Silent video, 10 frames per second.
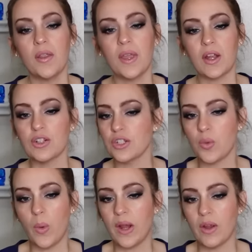they are just
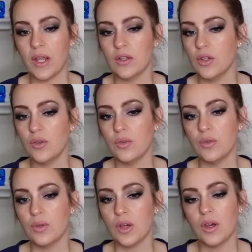wearing
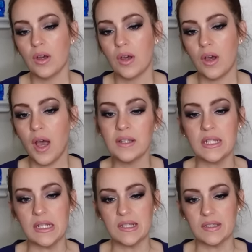nude
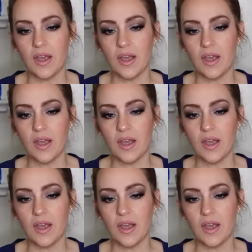undies